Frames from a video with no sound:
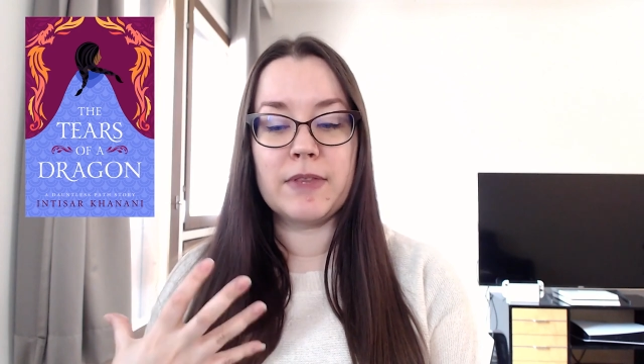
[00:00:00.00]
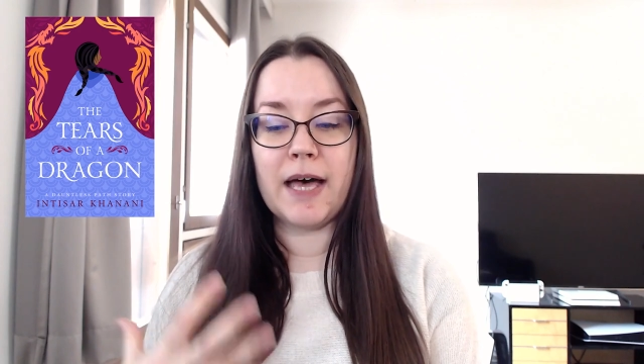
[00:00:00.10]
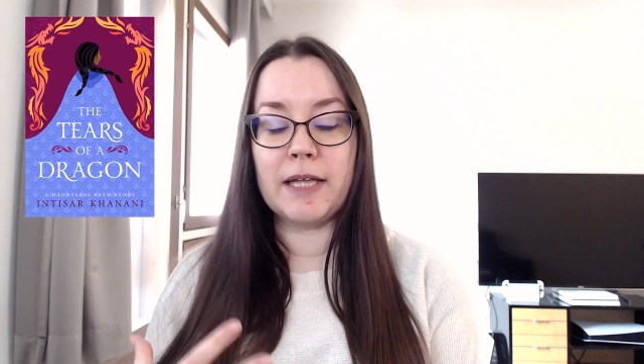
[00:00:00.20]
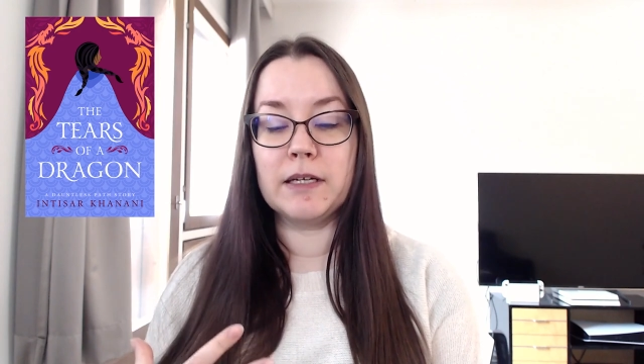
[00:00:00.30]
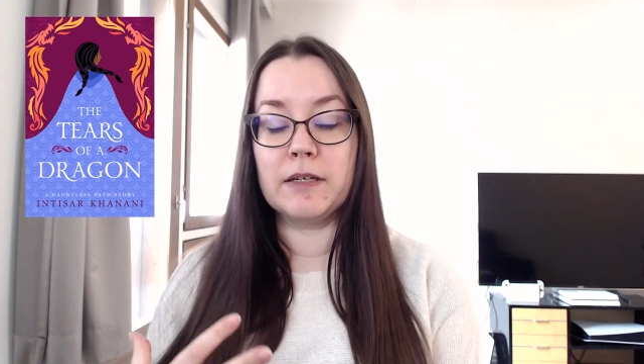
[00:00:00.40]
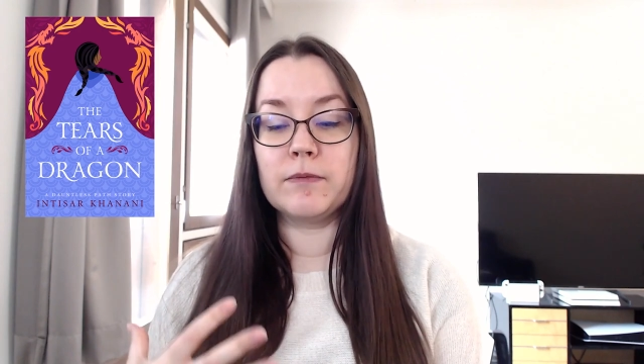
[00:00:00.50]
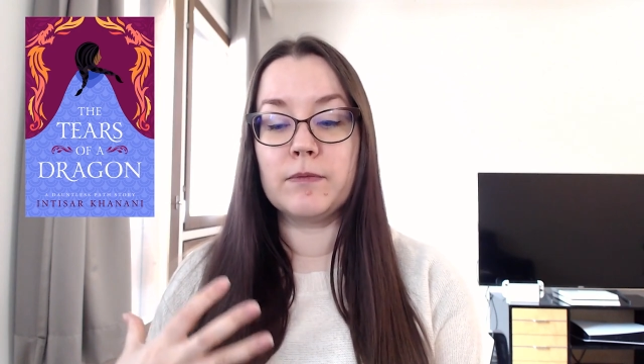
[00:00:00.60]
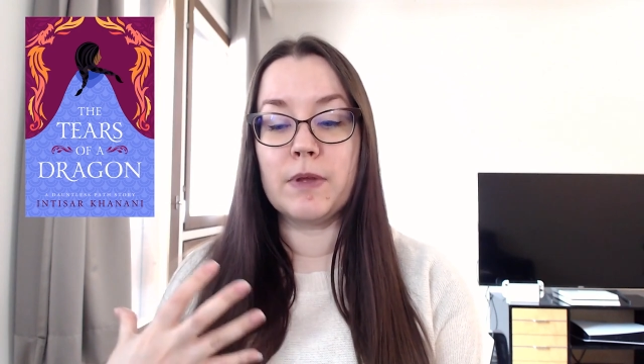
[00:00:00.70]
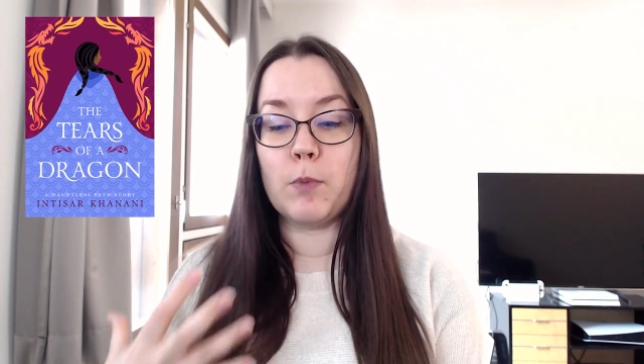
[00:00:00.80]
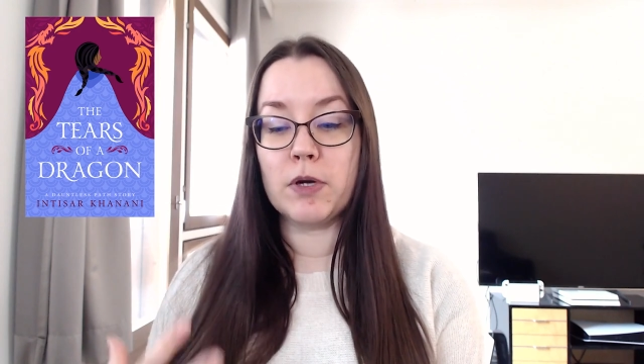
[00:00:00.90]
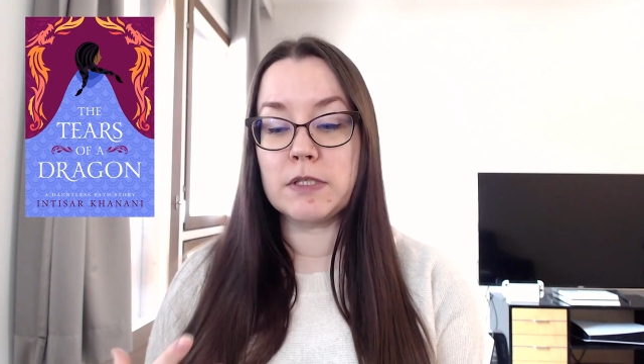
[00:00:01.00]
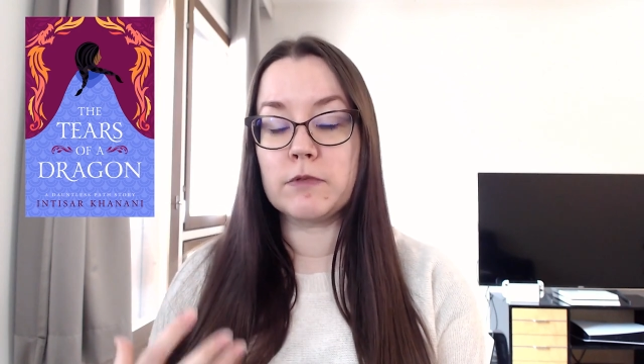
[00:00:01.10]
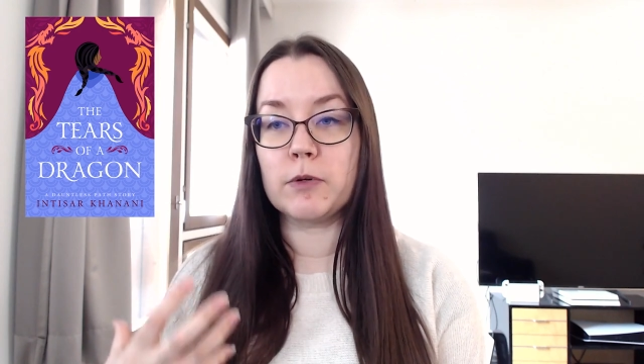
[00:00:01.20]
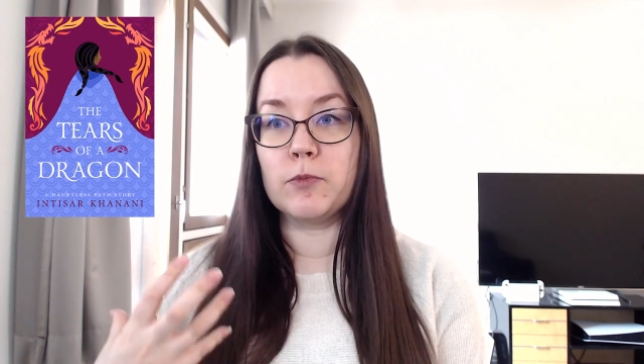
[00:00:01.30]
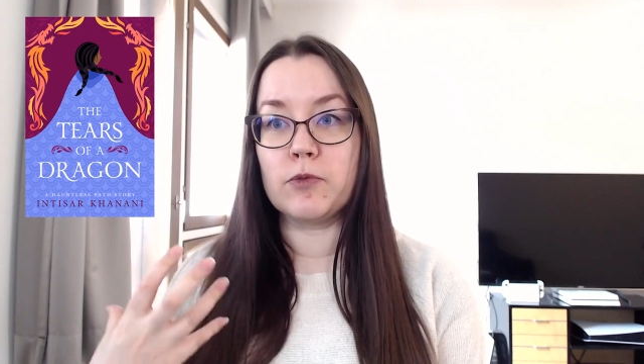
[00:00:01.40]
than the ones
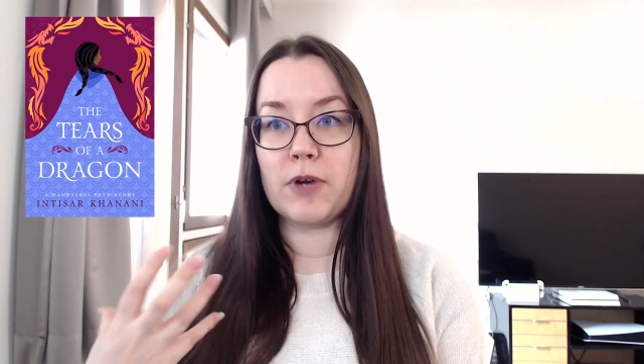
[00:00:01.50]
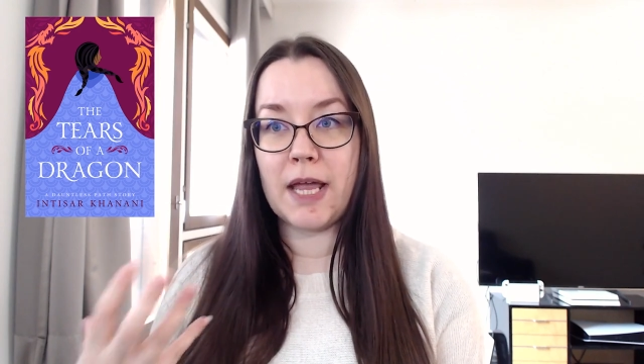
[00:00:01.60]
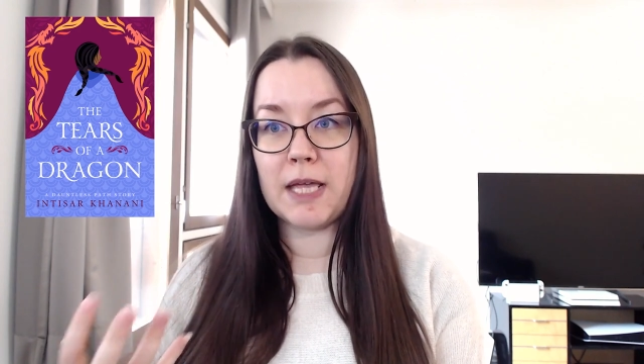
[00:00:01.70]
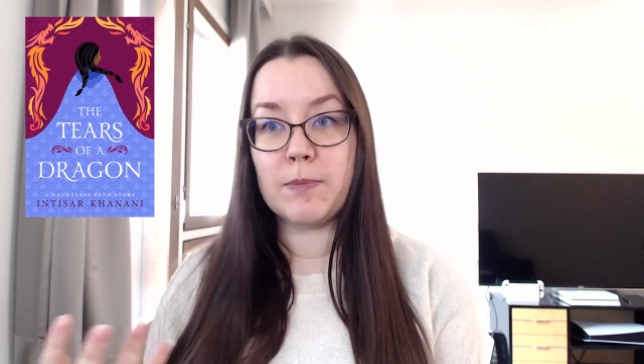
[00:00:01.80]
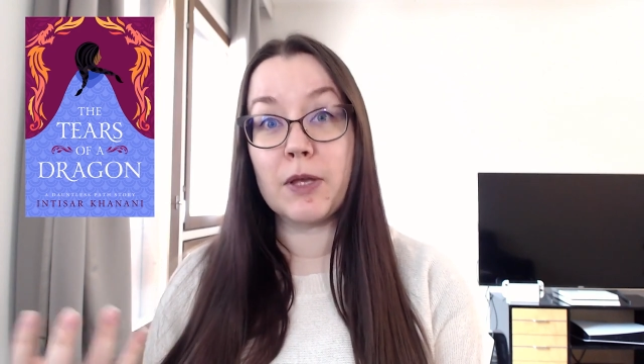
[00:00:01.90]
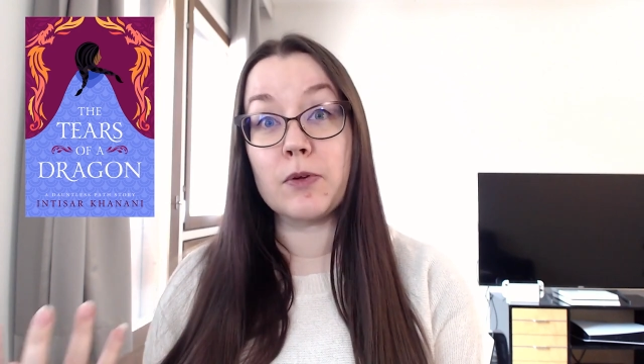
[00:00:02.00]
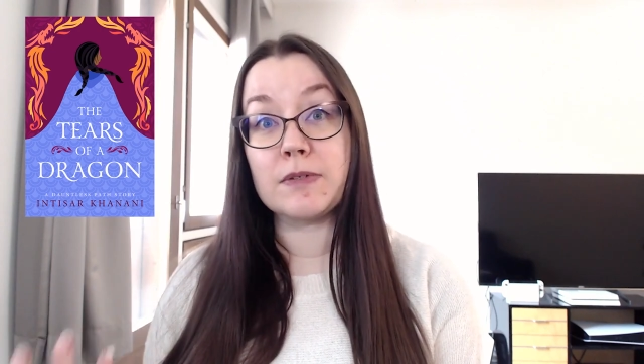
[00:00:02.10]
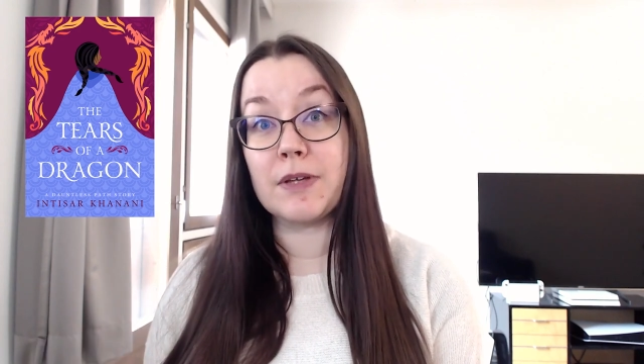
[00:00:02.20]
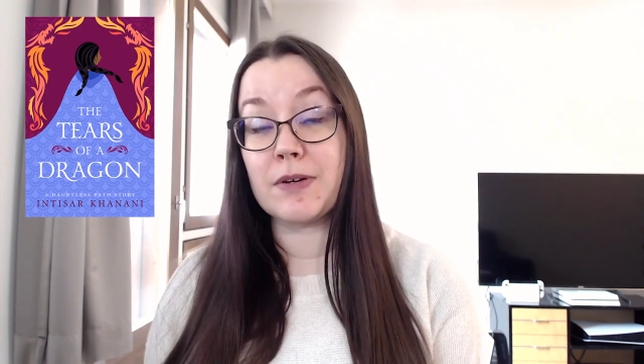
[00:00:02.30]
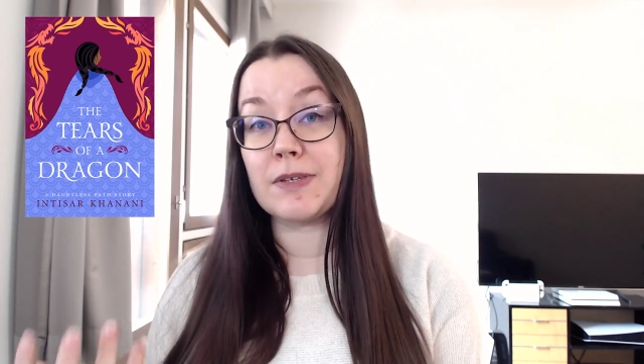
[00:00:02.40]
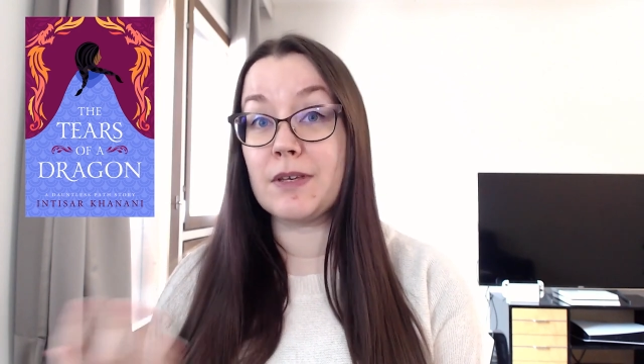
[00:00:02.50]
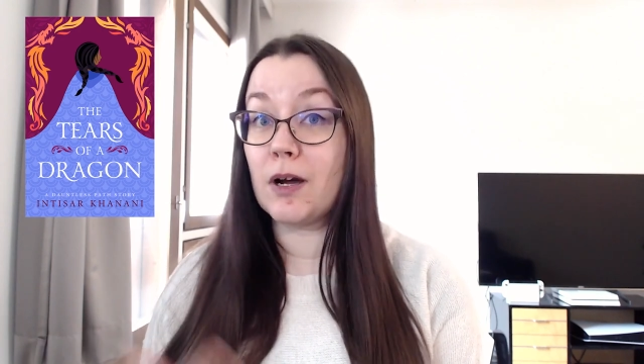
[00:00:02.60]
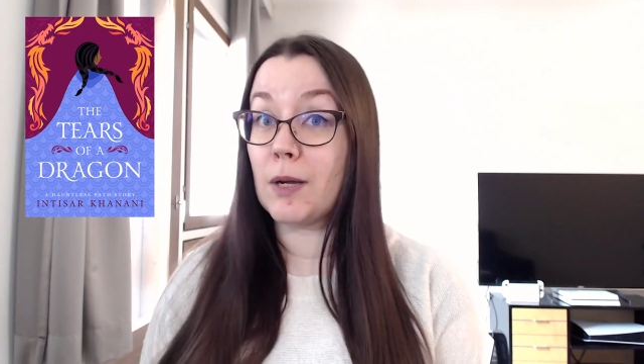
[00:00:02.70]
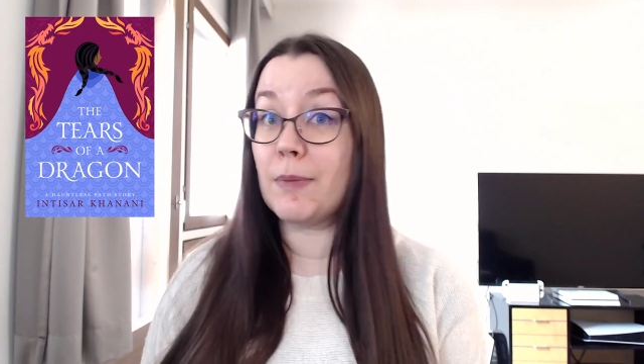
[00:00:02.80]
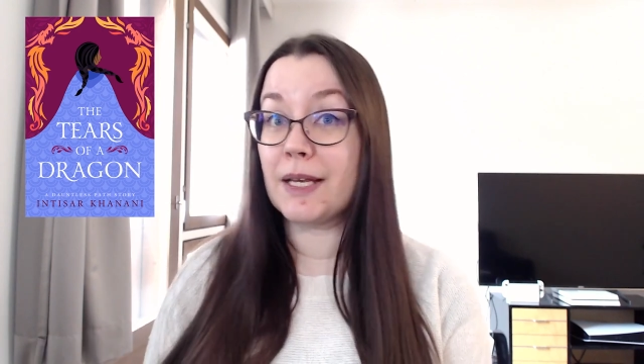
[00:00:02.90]
from Ray, because there is a
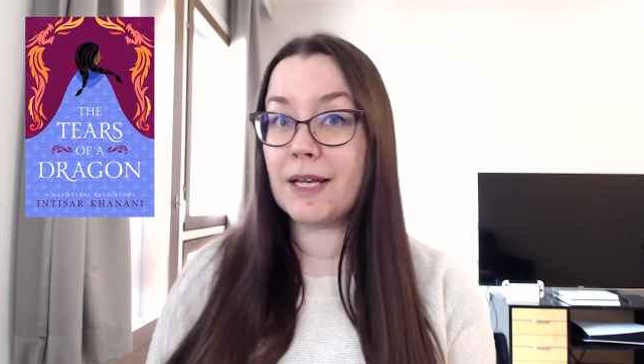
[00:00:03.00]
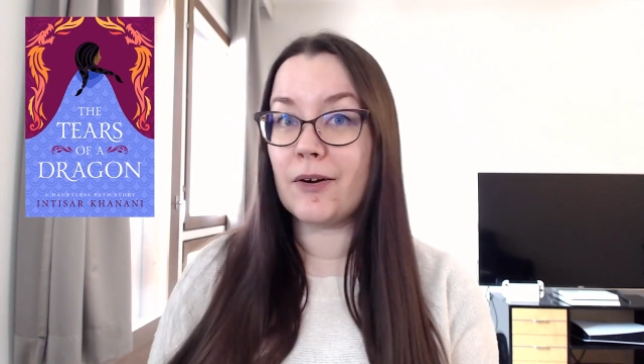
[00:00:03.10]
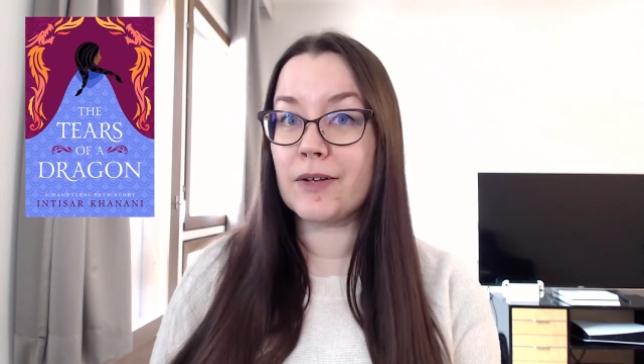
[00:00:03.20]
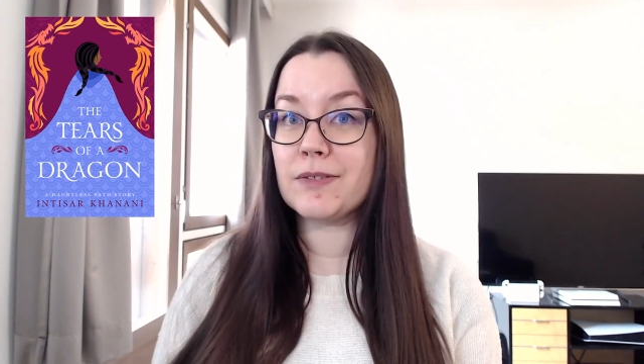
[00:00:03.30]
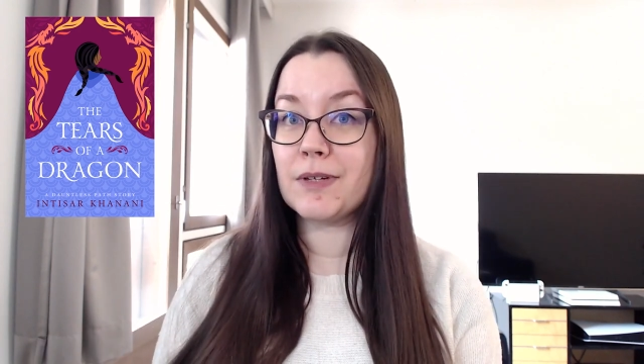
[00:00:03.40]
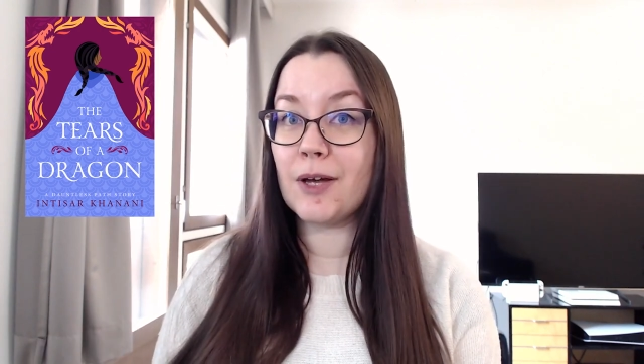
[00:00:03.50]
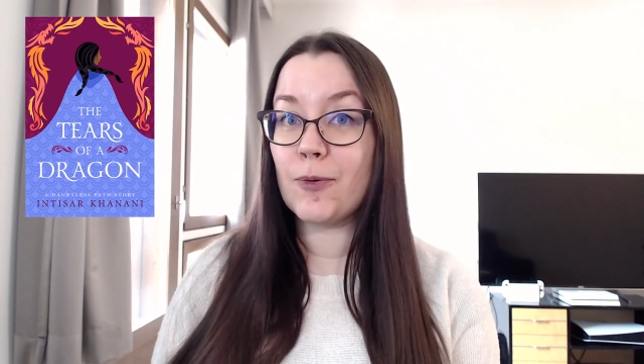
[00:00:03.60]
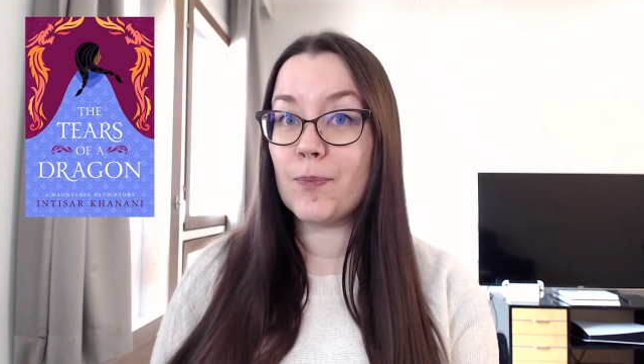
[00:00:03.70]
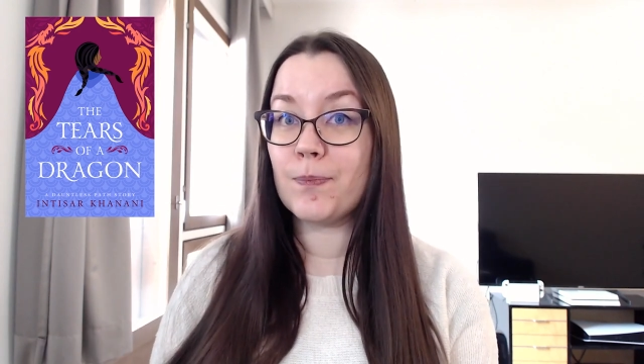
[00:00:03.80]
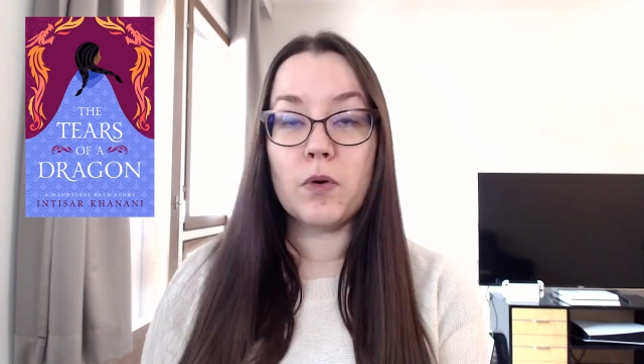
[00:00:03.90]
younger main character now.